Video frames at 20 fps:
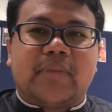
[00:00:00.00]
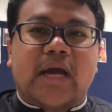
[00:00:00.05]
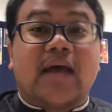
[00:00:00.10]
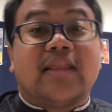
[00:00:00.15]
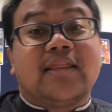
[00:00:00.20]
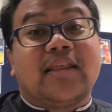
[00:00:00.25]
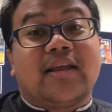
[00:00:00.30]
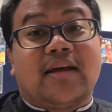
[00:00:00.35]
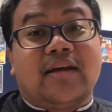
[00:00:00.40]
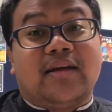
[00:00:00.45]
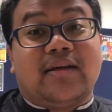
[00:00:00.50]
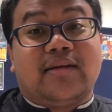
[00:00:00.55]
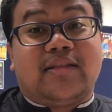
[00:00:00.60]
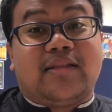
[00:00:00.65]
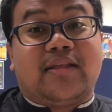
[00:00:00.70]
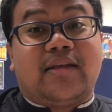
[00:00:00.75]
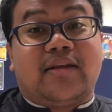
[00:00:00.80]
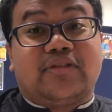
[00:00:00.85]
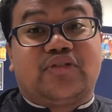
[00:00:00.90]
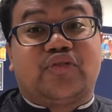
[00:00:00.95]

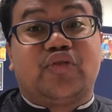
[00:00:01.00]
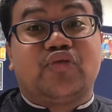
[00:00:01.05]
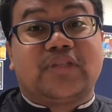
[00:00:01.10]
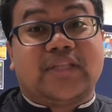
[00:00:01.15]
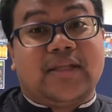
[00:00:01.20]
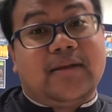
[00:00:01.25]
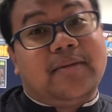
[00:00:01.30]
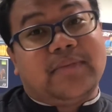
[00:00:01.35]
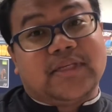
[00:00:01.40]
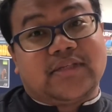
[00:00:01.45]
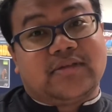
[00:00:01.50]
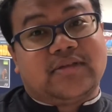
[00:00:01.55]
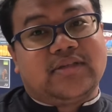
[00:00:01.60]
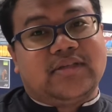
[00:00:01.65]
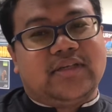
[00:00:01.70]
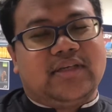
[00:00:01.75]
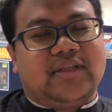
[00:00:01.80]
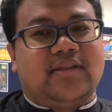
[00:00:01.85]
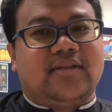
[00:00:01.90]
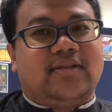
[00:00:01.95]
There are 2 syllables
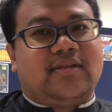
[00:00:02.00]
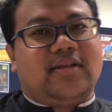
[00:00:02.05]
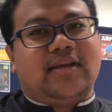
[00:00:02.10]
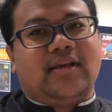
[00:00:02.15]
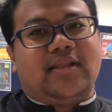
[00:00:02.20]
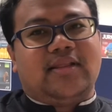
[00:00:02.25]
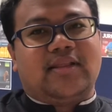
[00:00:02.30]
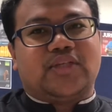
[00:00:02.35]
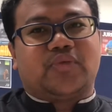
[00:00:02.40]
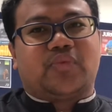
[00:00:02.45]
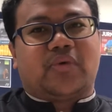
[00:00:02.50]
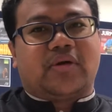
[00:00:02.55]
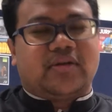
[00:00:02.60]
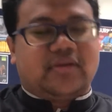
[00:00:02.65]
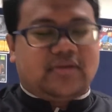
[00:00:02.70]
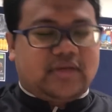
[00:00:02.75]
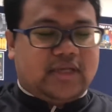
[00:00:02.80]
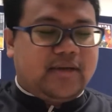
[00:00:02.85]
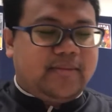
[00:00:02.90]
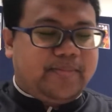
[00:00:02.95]
in this word.
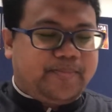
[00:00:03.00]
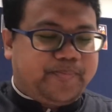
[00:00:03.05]
Okay,